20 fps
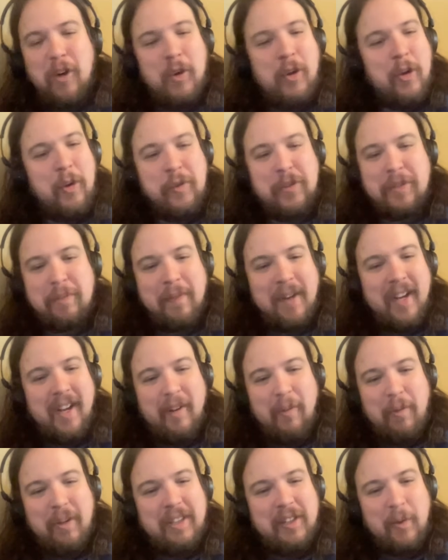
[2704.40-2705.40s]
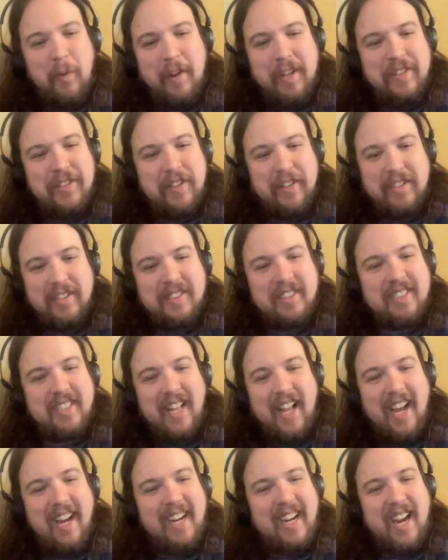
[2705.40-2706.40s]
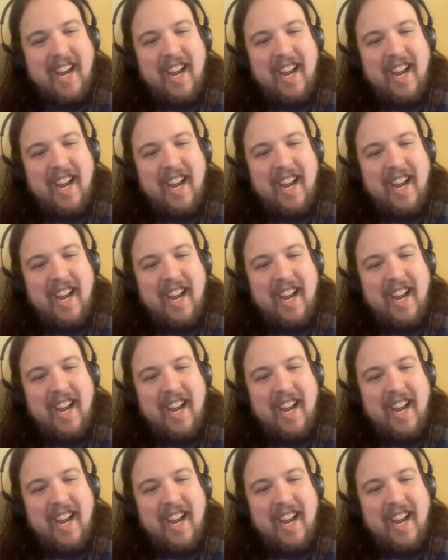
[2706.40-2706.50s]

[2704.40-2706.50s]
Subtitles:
Kuzma with the Wizards. Like